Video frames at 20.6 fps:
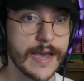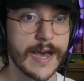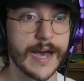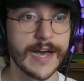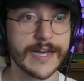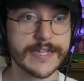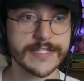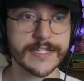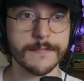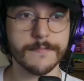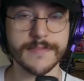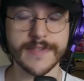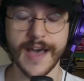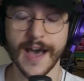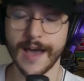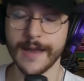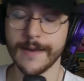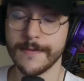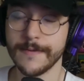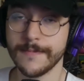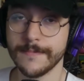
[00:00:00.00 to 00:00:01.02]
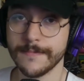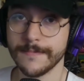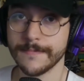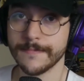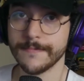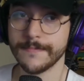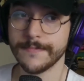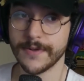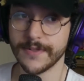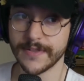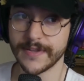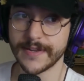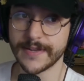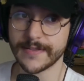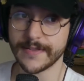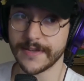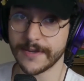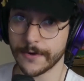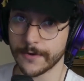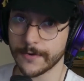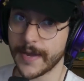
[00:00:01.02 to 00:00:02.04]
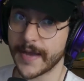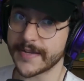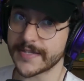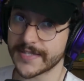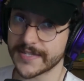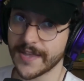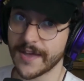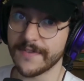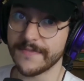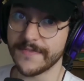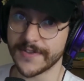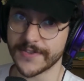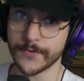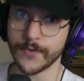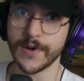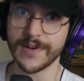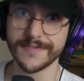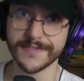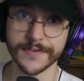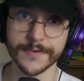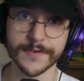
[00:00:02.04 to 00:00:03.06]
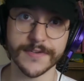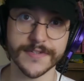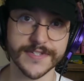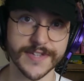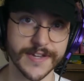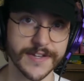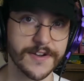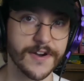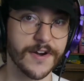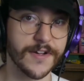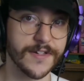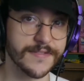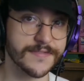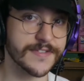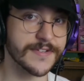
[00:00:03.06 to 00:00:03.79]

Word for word: uh, some not politically correct stuff at 12 year olds on Call of